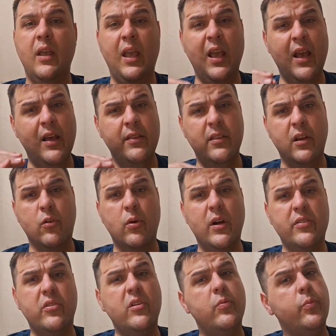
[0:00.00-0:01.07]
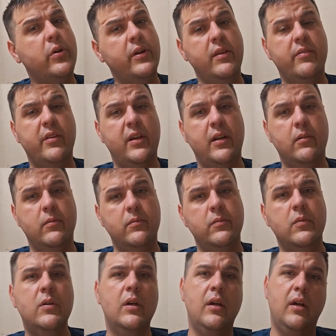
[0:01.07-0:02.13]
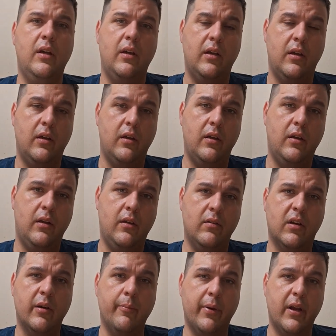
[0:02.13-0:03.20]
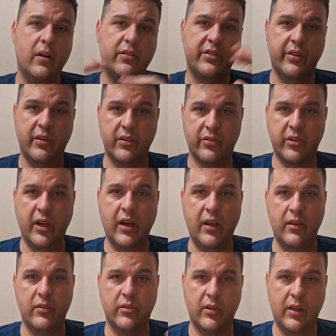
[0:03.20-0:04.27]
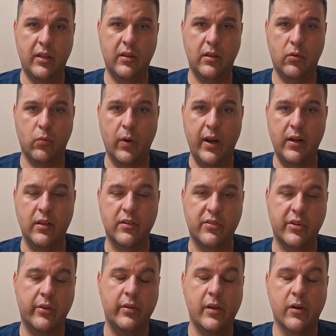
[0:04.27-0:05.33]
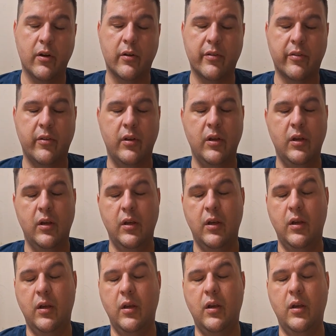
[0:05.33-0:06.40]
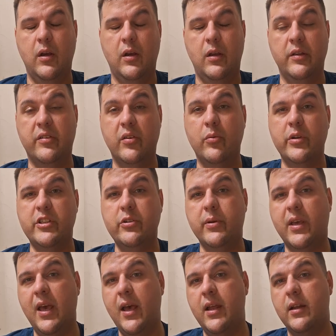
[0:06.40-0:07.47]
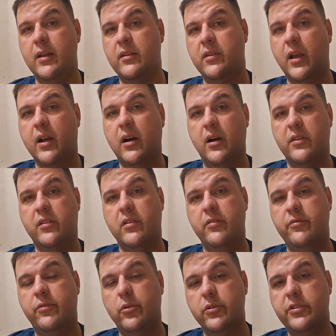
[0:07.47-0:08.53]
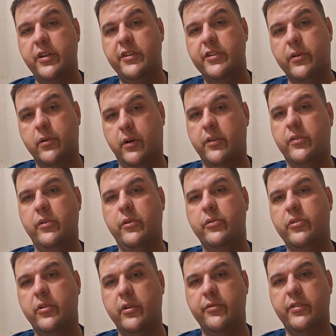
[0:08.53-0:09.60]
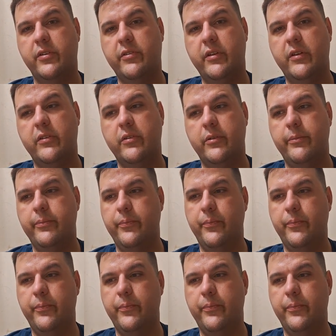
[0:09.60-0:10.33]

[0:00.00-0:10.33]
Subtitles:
and the crust is pretty thin compared to the size and the radius of the Earth. And so what you get is a constant voltage across those surfaces.